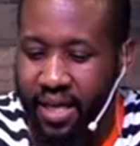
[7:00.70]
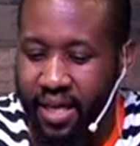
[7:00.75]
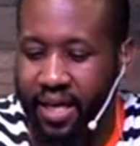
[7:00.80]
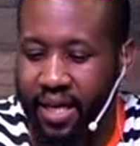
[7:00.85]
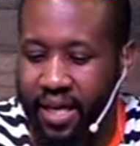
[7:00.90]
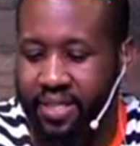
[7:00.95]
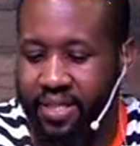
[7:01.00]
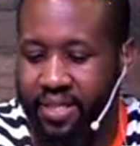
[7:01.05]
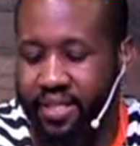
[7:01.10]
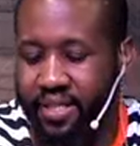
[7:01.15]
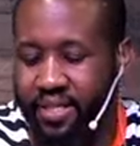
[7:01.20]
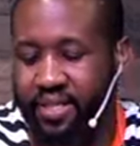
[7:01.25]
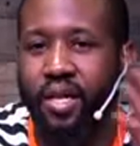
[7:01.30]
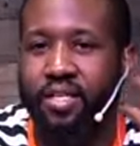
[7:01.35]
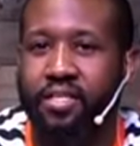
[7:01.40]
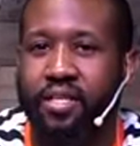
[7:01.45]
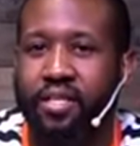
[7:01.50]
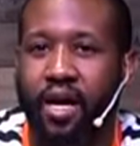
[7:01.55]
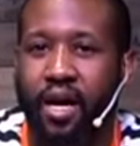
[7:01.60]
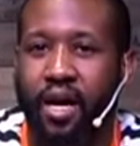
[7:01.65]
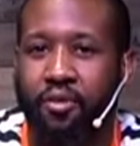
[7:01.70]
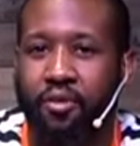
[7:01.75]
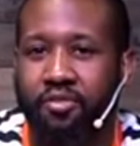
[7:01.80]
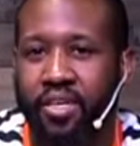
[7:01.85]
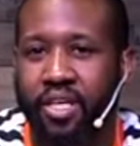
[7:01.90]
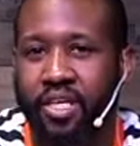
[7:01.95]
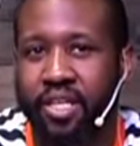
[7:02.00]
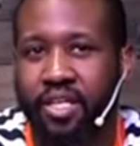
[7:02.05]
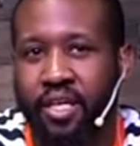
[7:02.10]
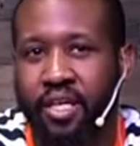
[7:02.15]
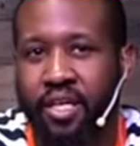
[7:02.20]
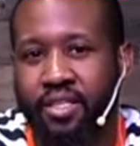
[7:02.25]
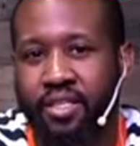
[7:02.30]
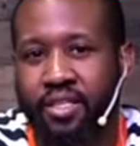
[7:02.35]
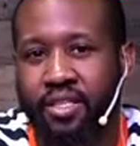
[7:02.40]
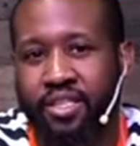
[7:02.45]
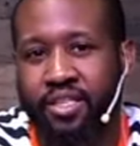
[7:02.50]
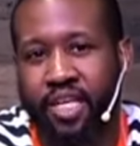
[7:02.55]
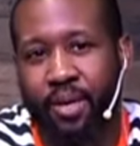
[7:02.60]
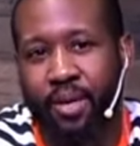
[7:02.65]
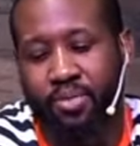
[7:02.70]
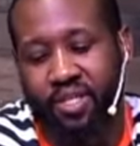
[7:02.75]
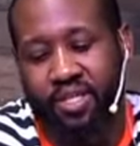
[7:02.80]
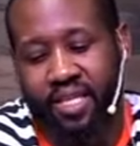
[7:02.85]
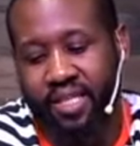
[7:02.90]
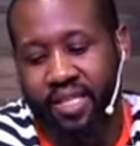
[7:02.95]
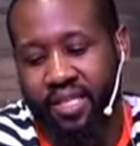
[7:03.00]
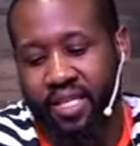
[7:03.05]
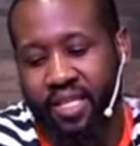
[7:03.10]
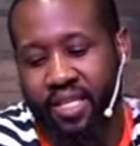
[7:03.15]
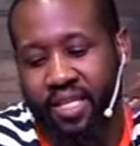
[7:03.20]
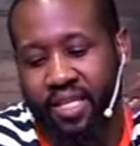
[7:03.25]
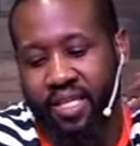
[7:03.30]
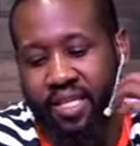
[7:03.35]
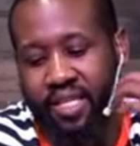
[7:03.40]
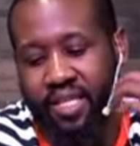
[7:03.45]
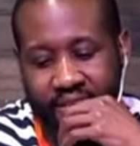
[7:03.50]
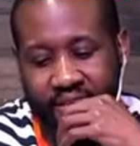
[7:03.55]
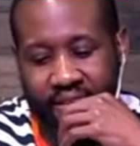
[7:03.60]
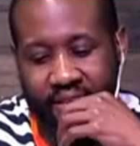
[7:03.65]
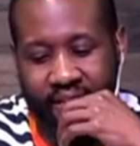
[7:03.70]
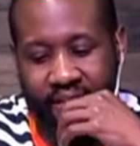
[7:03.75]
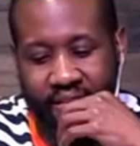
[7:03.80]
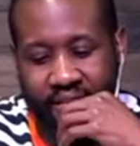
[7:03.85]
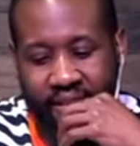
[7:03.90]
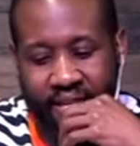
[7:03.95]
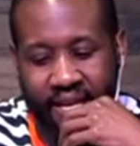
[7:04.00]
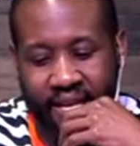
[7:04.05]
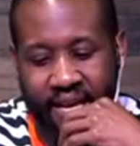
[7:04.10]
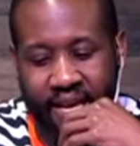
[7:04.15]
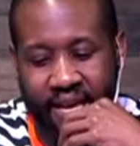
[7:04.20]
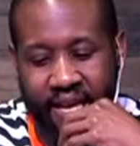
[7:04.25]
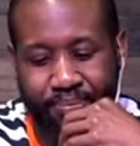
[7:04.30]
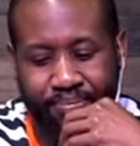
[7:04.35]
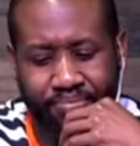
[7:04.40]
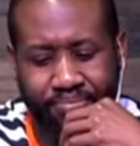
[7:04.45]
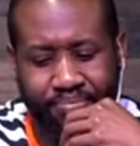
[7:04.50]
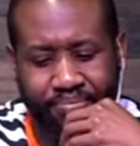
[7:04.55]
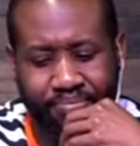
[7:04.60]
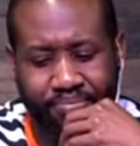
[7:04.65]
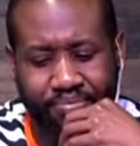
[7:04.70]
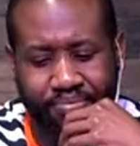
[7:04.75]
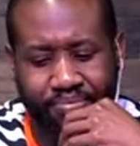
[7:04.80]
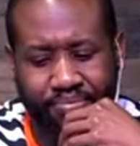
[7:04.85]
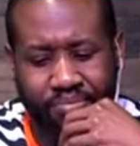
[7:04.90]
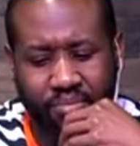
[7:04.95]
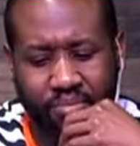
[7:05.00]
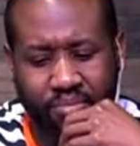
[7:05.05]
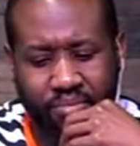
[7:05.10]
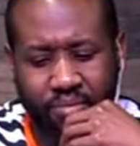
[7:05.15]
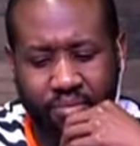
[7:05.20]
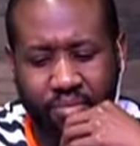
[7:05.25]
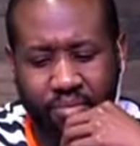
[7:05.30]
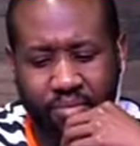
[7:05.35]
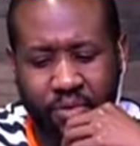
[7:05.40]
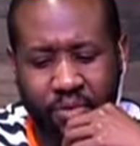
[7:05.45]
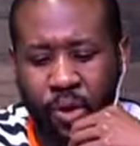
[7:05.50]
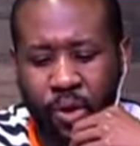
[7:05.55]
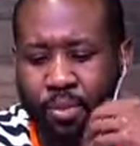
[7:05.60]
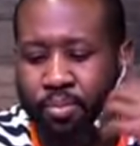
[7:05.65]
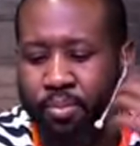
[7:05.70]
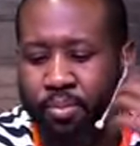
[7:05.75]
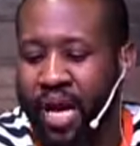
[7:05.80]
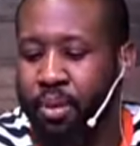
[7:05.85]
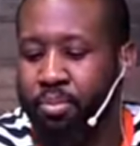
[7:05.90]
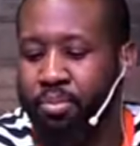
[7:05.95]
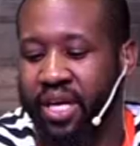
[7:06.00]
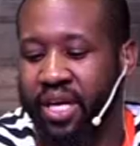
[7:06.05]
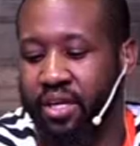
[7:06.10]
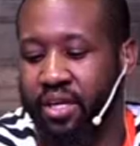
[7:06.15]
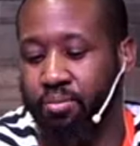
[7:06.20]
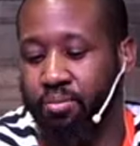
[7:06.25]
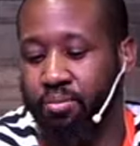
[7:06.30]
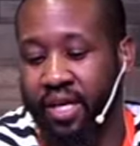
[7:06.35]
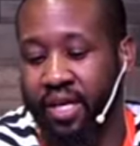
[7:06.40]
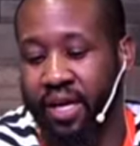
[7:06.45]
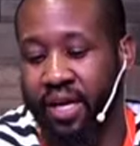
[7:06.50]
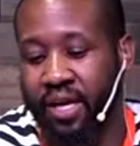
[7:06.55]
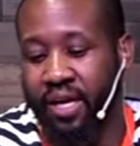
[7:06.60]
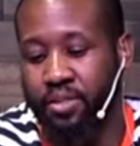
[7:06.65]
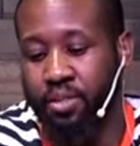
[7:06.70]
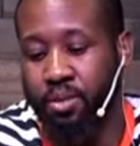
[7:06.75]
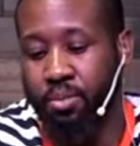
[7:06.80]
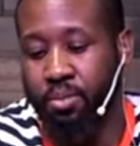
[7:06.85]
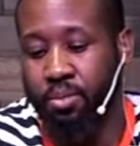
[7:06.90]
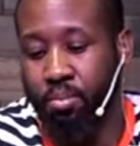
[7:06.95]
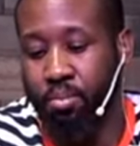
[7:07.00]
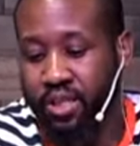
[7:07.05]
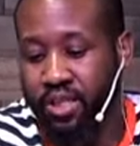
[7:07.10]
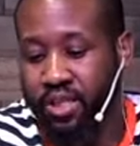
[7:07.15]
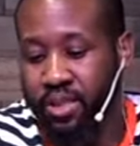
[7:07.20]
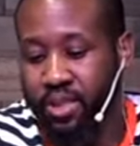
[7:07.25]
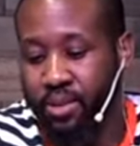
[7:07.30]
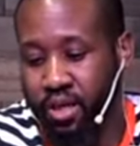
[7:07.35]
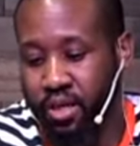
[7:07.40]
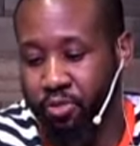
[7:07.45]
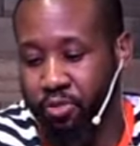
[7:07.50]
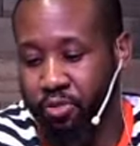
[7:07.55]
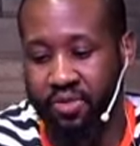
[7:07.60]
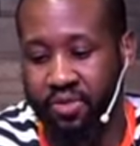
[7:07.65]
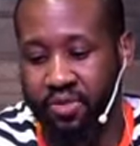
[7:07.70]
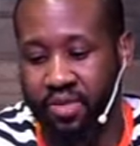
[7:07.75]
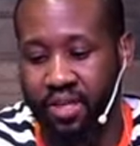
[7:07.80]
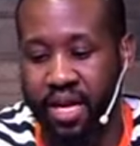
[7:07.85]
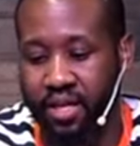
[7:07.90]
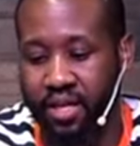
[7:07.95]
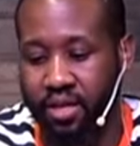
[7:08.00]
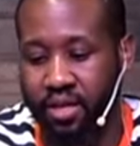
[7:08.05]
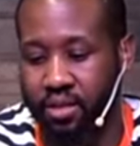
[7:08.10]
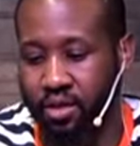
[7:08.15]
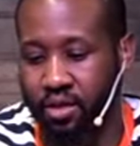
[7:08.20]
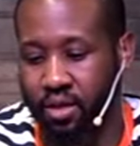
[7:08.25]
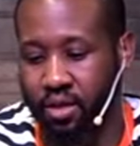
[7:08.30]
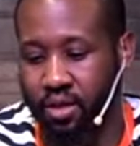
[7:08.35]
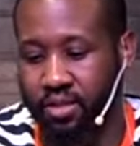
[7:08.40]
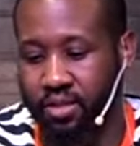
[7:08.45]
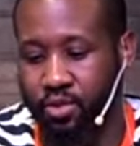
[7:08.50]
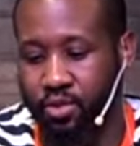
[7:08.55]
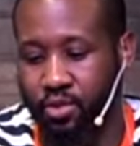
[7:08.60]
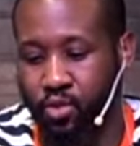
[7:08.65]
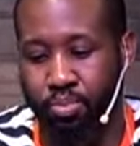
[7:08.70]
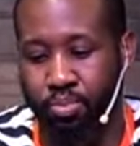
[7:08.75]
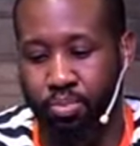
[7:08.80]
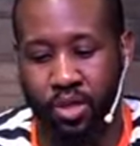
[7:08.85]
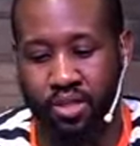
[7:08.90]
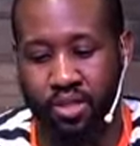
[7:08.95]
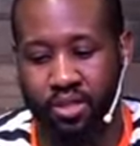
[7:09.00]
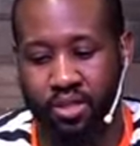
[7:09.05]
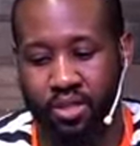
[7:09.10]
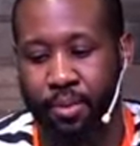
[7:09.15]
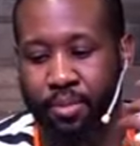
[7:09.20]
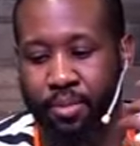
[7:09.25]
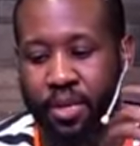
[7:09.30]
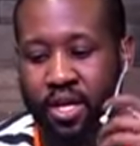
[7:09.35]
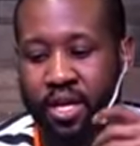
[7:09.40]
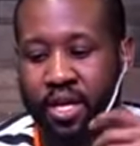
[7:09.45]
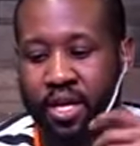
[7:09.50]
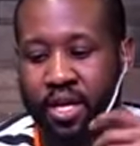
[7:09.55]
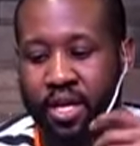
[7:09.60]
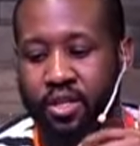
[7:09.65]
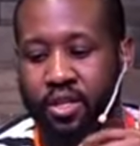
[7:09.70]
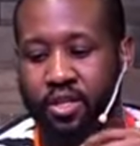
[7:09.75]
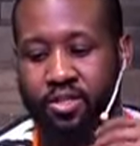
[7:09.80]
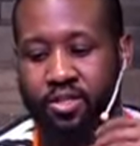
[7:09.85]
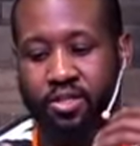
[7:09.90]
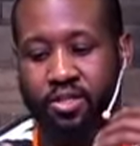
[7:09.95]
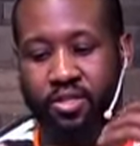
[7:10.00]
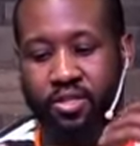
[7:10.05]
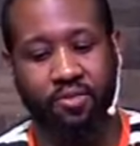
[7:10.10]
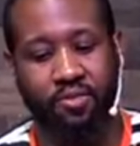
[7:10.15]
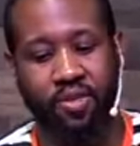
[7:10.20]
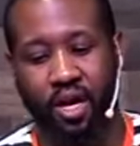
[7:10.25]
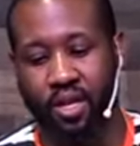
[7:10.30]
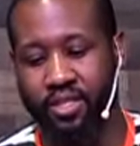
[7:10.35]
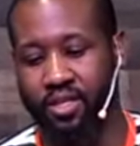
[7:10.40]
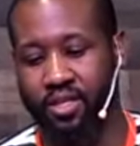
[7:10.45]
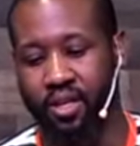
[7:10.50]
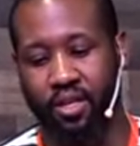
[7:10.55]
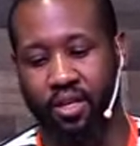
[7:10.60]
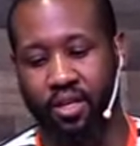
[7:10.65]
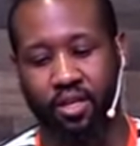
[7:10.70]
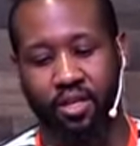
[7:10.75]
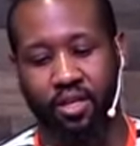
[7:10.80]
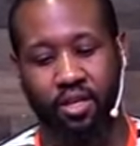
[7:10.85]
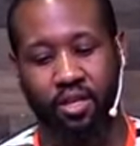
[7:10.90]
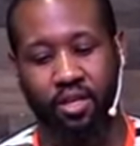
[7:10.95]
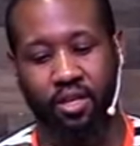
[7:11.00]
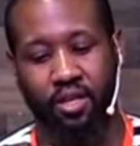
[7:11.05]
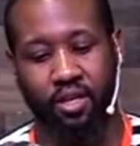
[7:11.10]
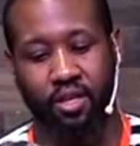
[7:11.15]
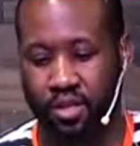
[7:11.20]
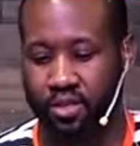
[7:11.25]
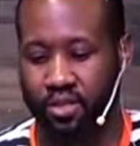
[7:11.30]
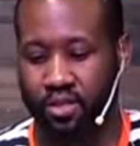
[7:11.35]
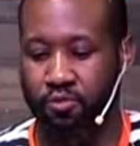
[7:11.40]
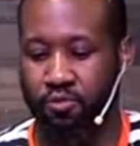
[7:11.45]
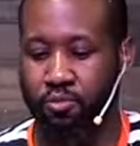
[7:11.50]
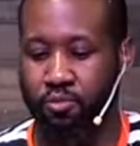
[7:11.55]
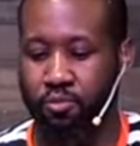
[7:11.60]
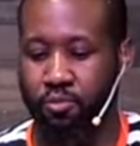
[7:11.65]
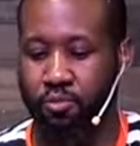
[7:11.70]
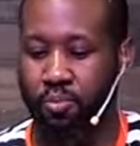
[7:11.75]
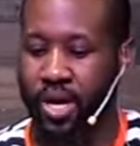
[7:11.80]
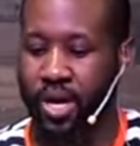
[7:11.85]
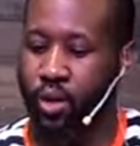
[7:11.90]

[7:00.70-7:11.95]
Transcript: it starts off in chapter 6, and it's saying that when man began to multiply on the face of the land and daughters were born to them, the sons of God saw that the daughters of man